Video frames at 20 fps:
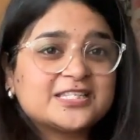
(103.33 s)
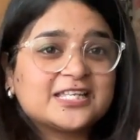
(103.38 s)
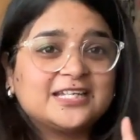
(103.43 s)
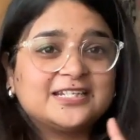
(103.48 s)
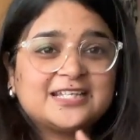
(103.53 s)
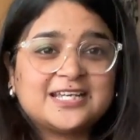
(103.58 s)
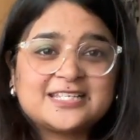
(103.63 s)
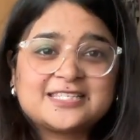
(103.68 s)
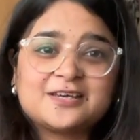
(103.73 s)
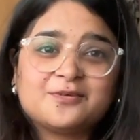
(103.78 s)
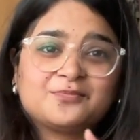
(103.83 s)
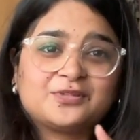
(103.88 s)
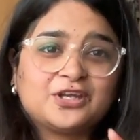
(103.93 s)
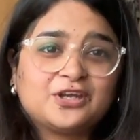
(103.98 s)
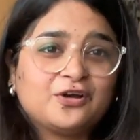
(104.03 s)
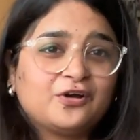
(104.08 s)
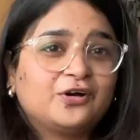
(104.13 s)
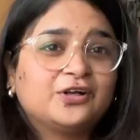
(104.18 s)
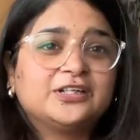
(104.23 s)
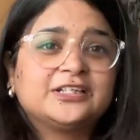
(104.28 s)
it has something
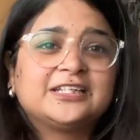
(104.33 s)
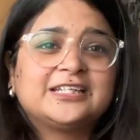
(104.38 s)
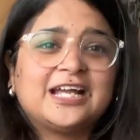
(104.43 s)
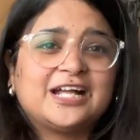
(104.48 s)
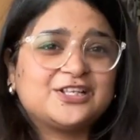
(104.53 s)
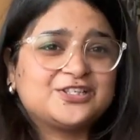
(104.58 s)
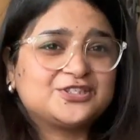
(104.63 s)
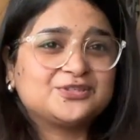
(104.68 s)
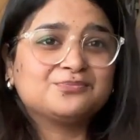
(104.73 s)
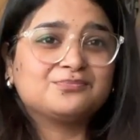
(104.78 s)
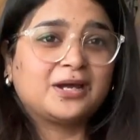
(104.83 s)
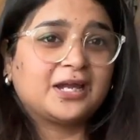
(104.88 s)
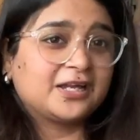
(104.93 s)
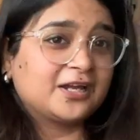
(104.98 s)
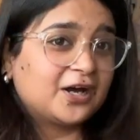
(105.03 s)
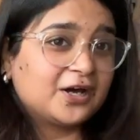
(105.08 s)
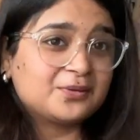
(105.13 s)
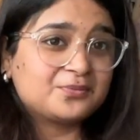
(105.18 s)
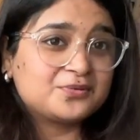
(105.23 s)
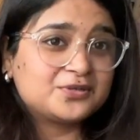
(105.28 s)
called calcium
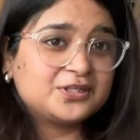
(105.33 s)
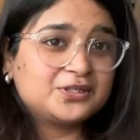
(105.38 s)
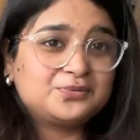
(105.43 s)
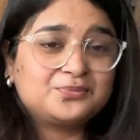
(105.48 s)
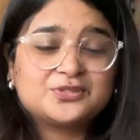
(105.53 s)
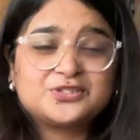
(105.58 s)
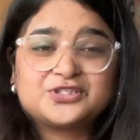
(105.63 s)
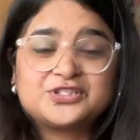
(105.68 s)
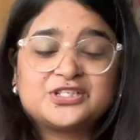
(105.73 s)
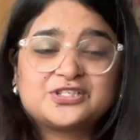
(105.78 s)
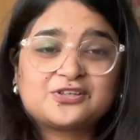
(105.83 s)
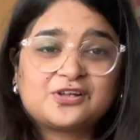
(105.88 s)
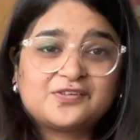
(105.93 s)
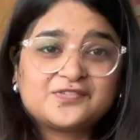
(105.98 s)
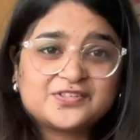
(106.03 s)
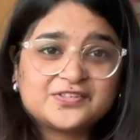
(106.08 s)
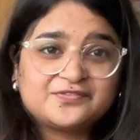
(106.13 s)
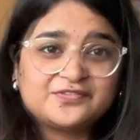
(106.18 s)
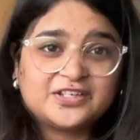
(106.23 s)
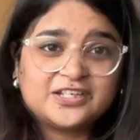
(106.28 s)
bicarbonate which
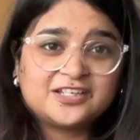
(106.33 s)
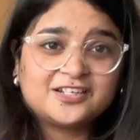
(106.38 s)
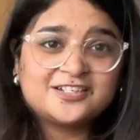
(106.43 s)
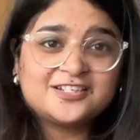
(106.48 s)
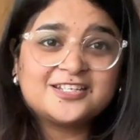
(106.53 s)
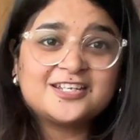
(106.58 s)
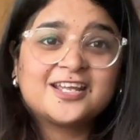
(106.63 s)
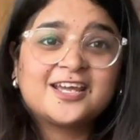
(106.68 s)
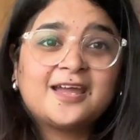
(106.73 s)
dissolves in vinegar,